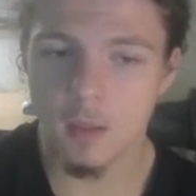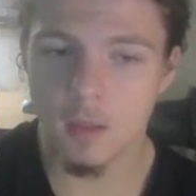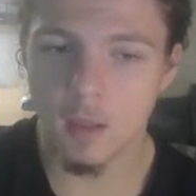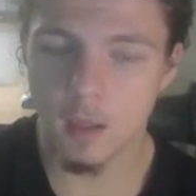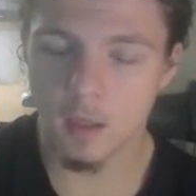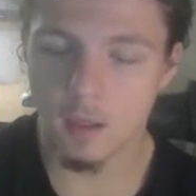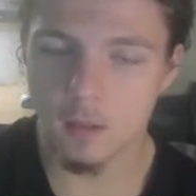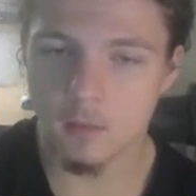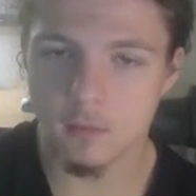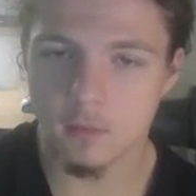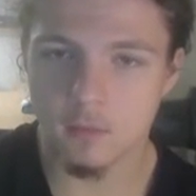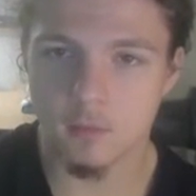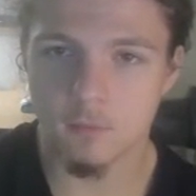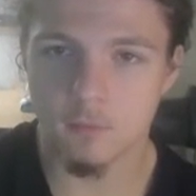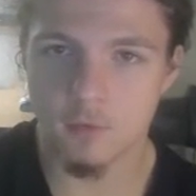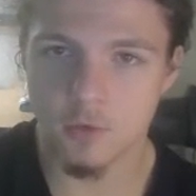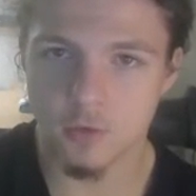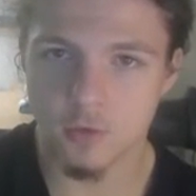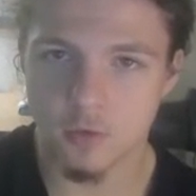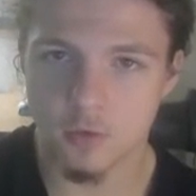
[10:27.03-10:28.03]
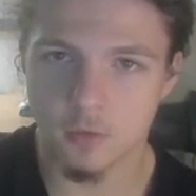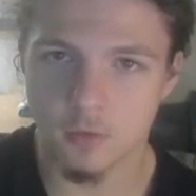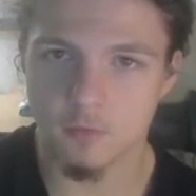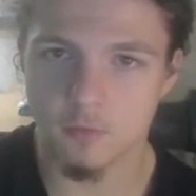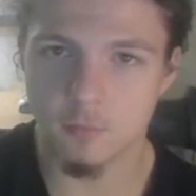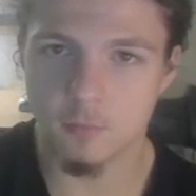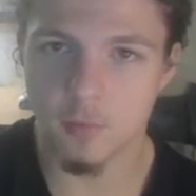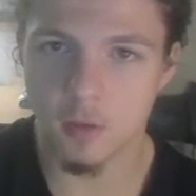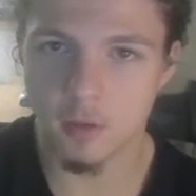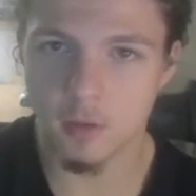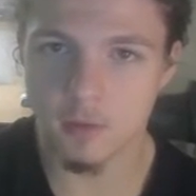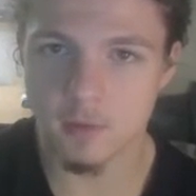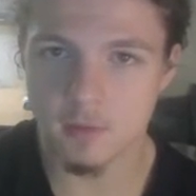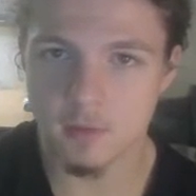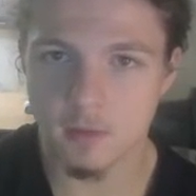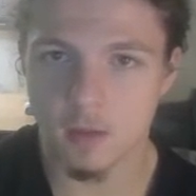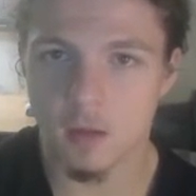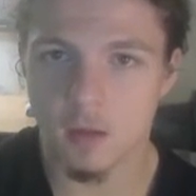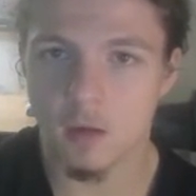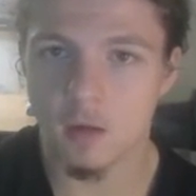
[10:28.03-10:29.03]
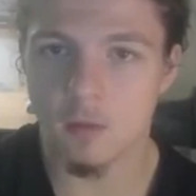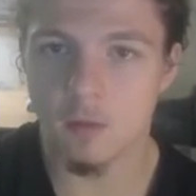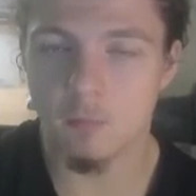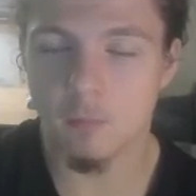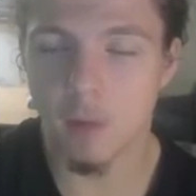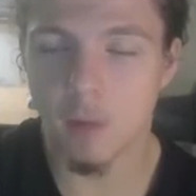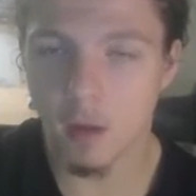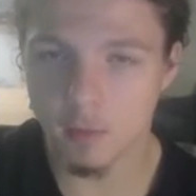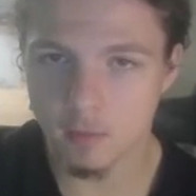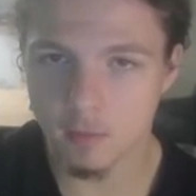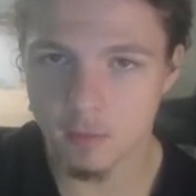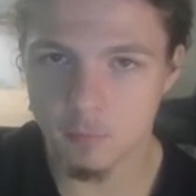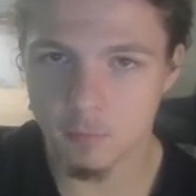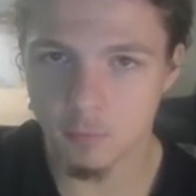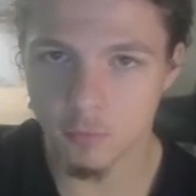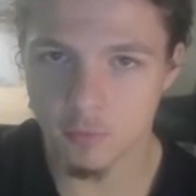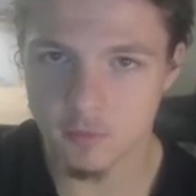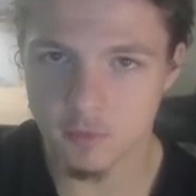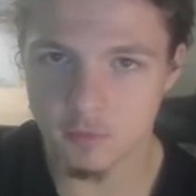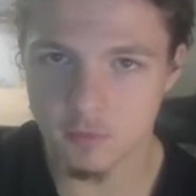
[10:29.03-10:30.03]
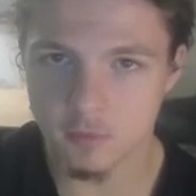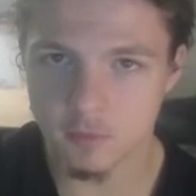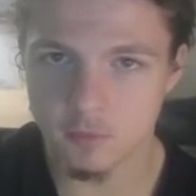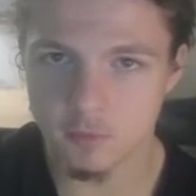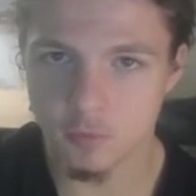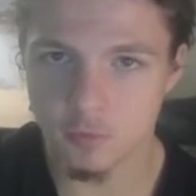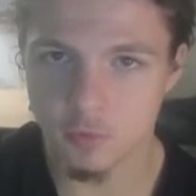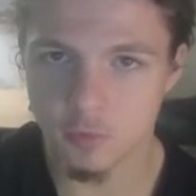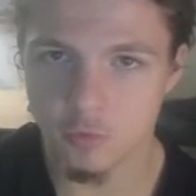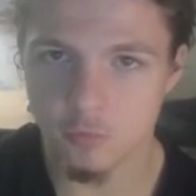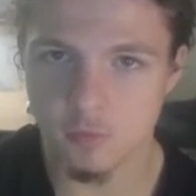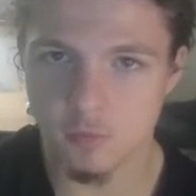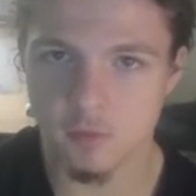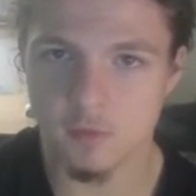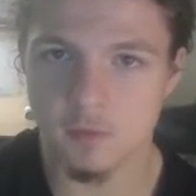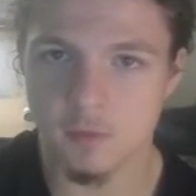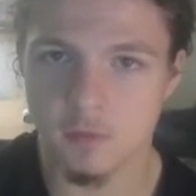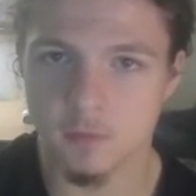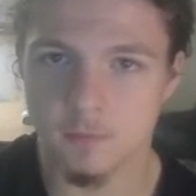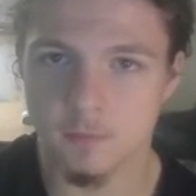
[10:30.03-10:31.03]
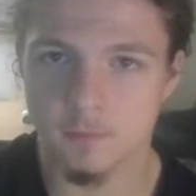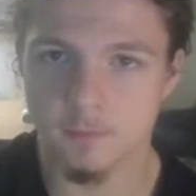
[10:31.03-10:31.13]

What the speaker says: and the vegetative parts are mildly poisonous to humans.